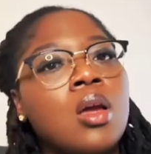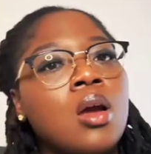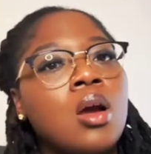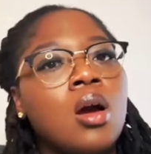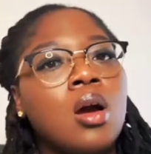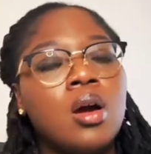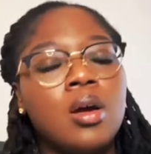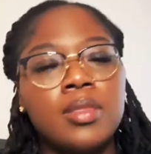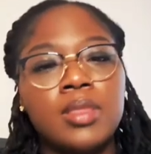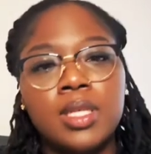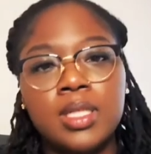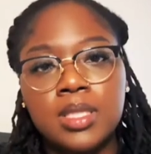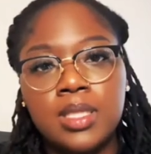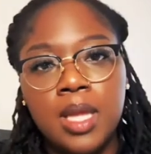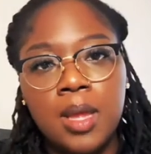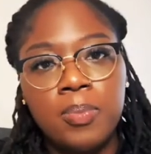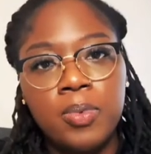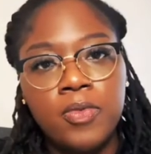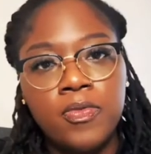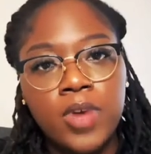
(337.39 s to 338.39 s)
on this
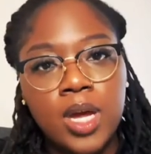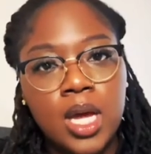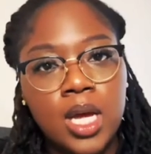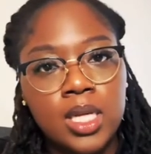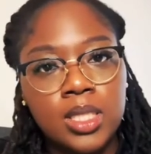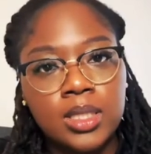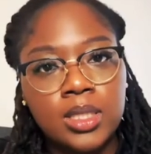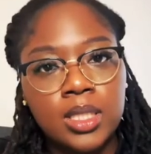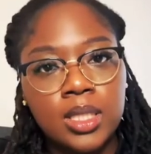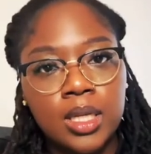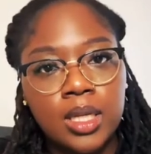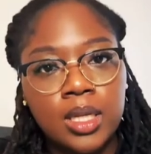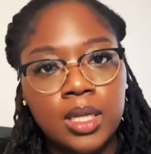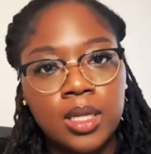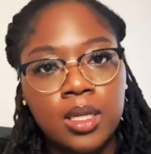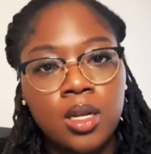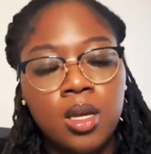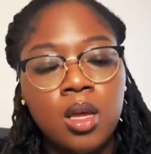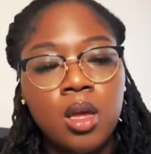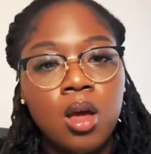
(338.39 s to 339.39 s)
type of content
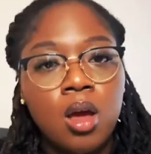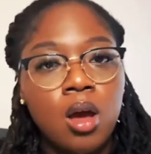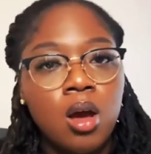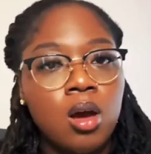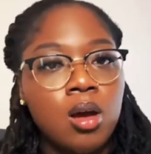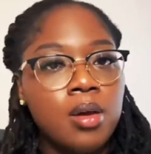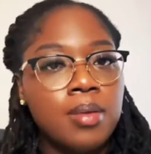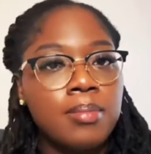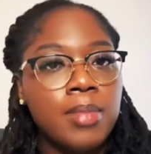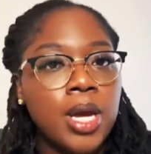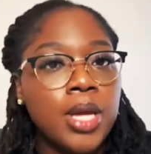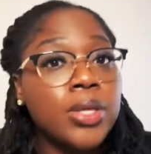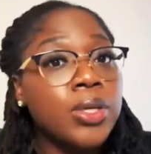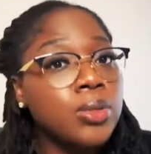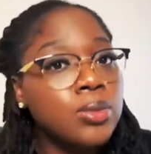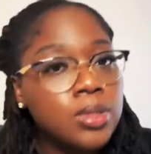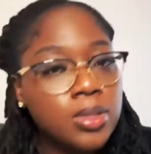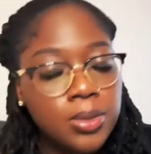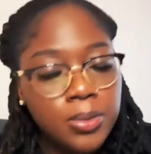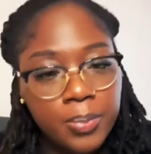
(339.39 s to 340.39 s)
on my
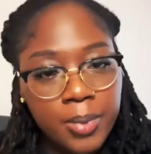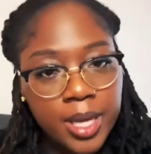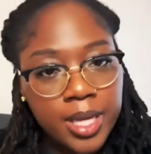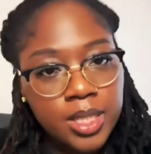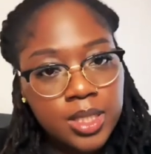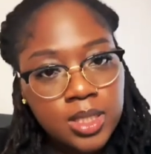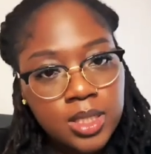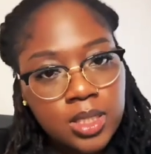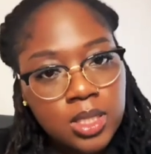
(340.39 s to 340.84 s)
YouTube page.